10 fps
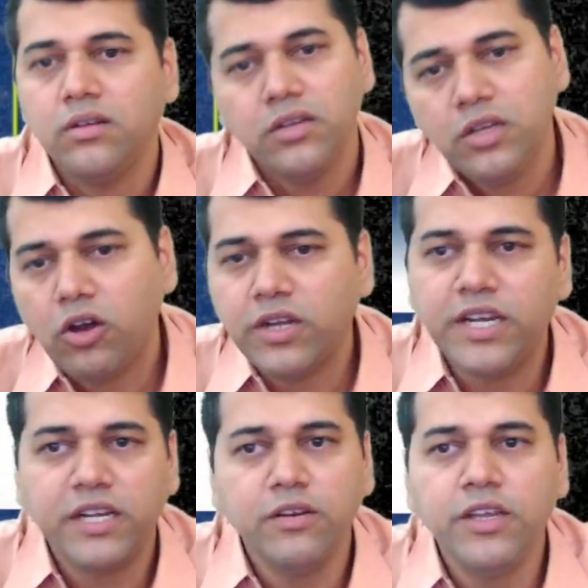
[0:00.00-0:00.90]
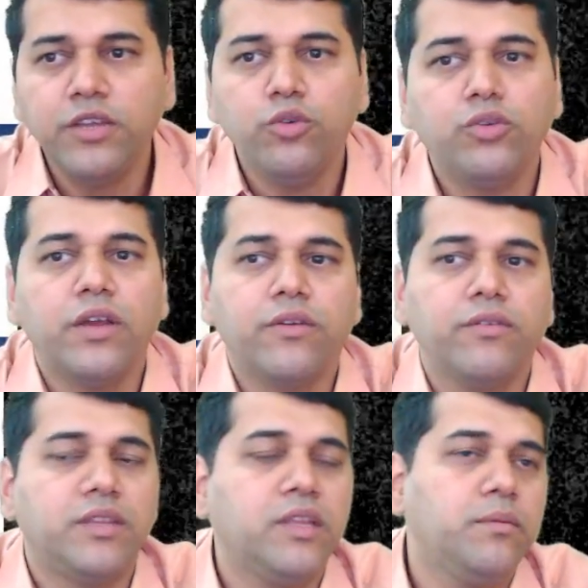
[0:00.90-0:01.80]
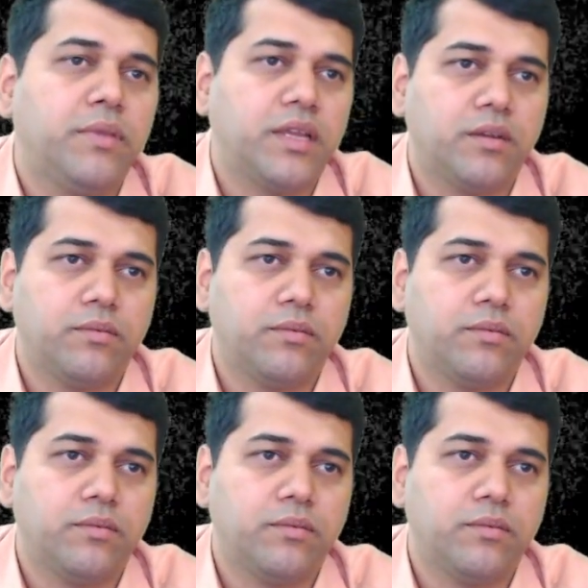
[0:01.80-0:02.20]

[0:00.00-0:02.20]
Alternatively, you could have given the breakup.